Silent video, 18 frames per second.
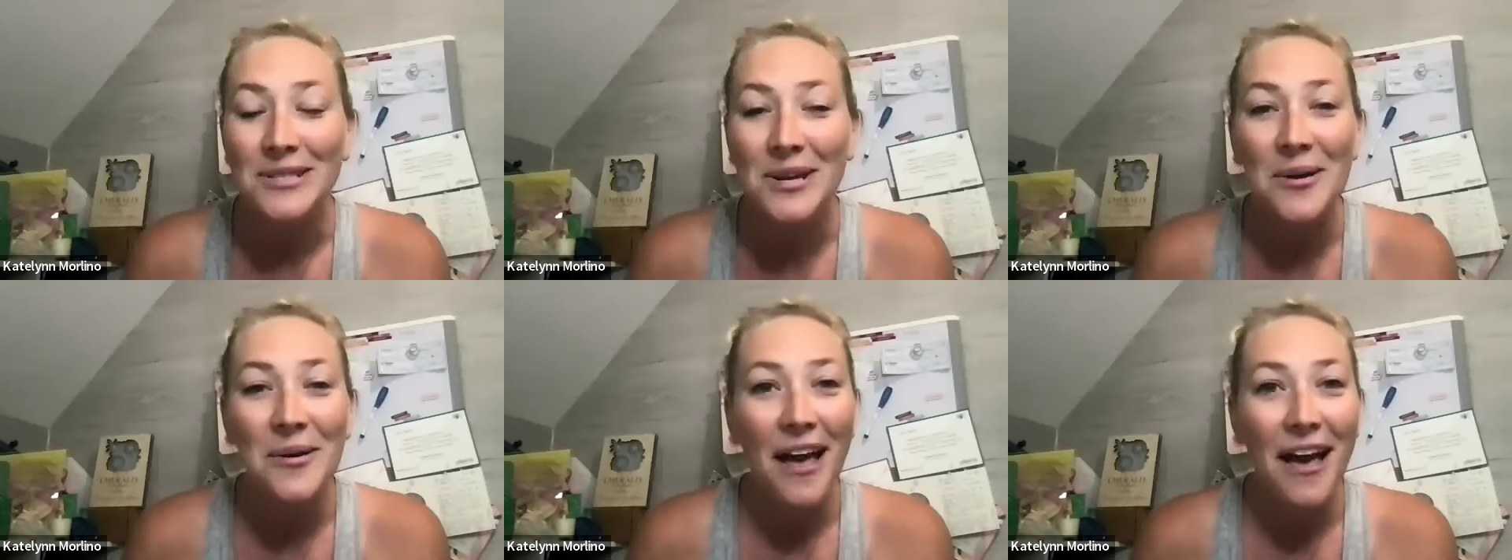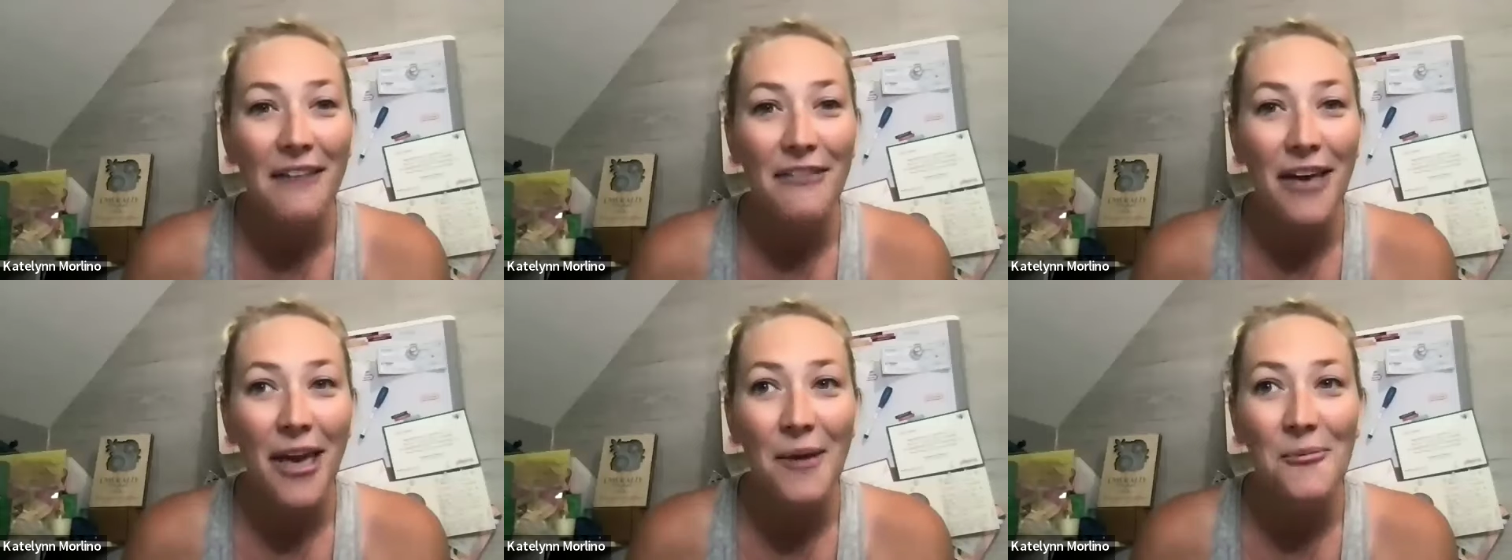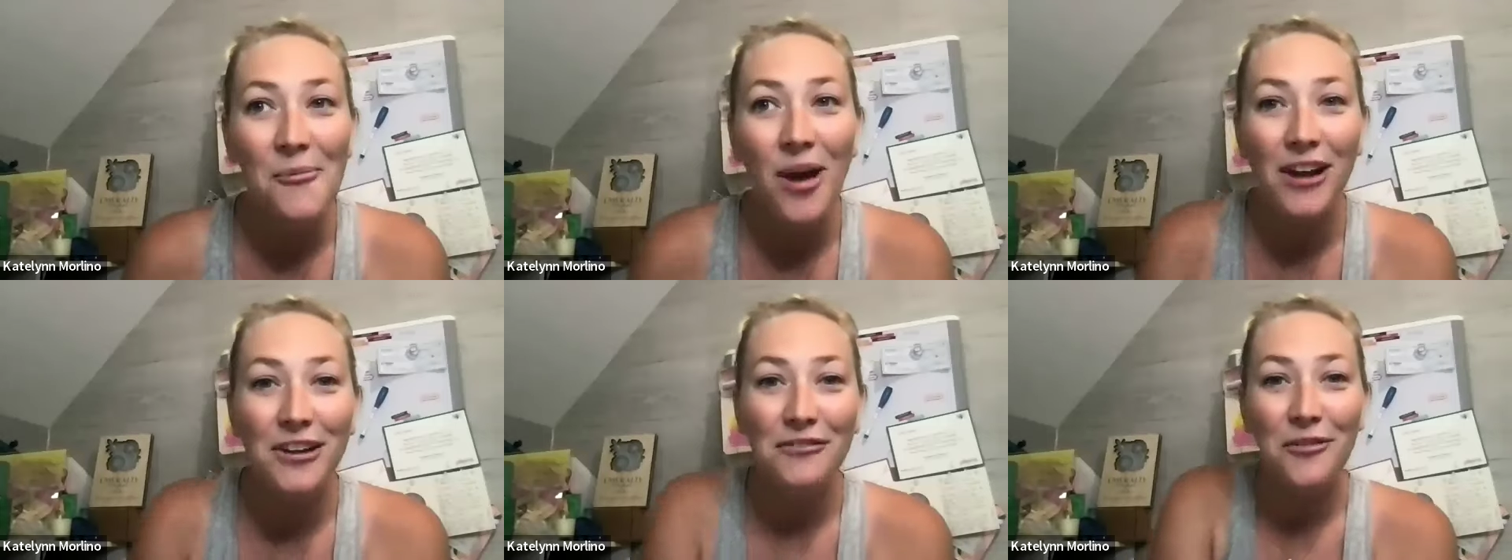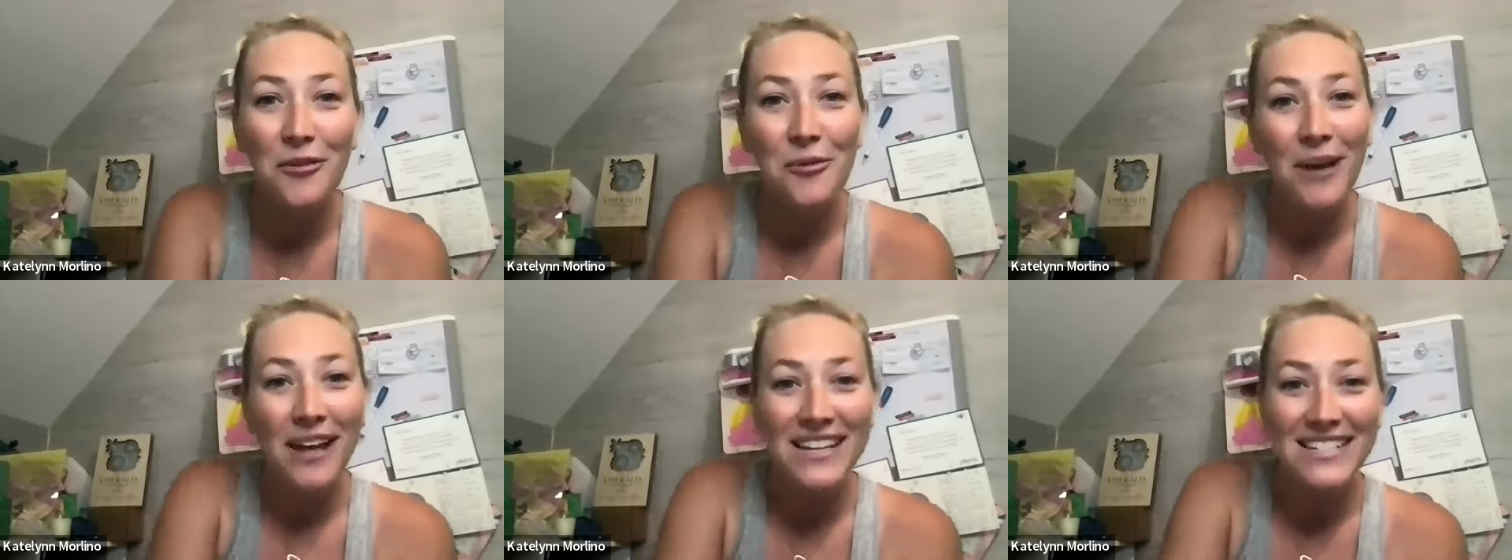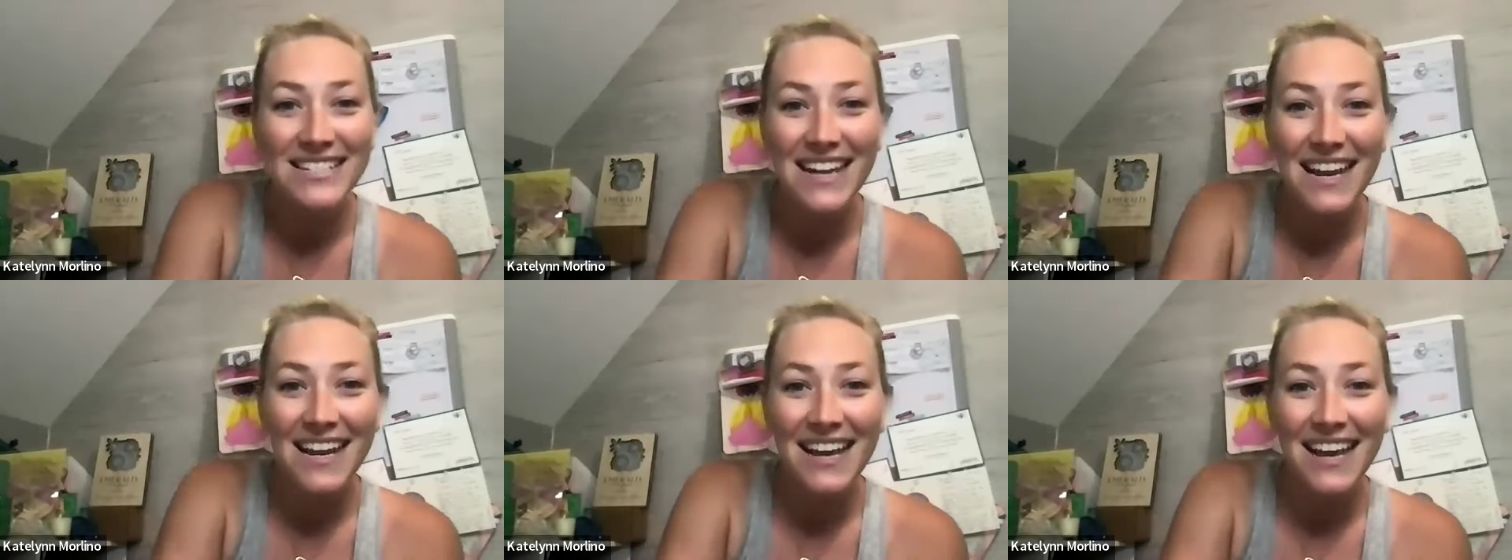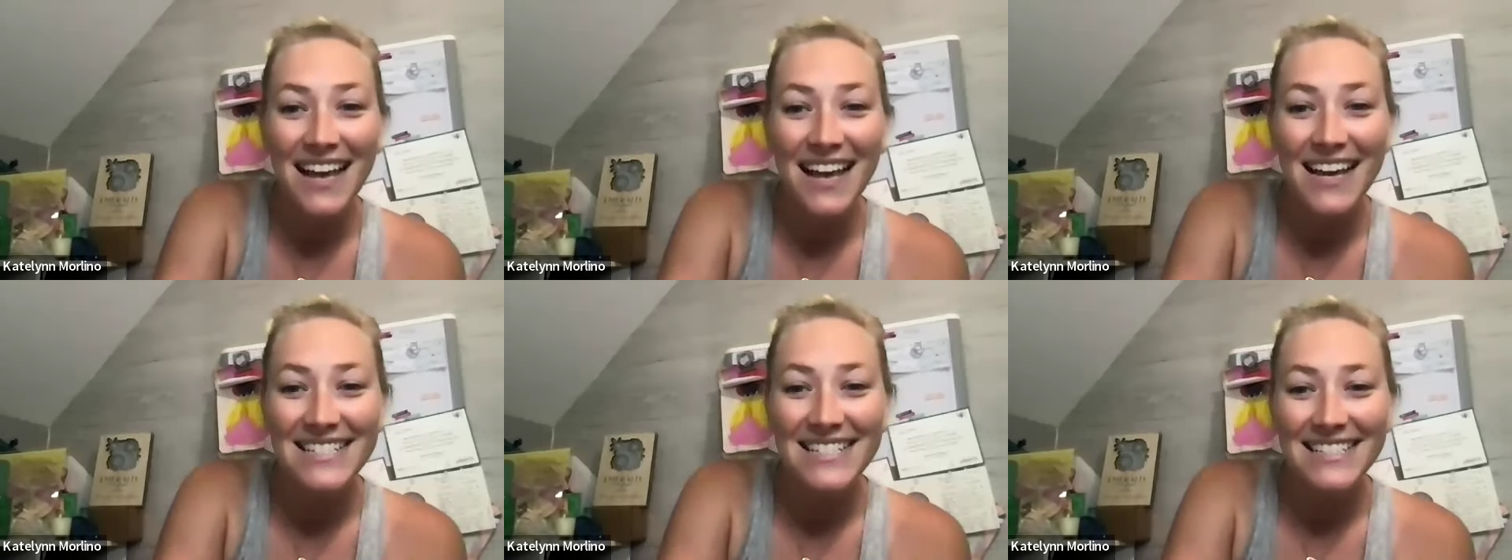So have a wonderful Wednesday,
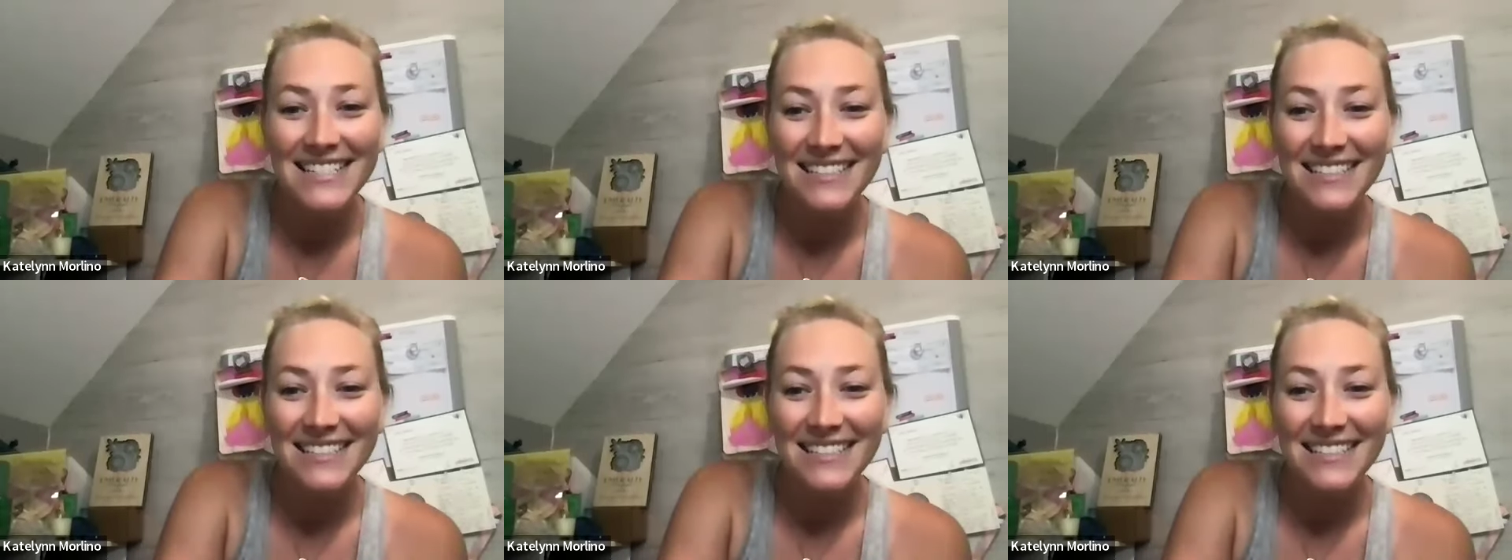guys.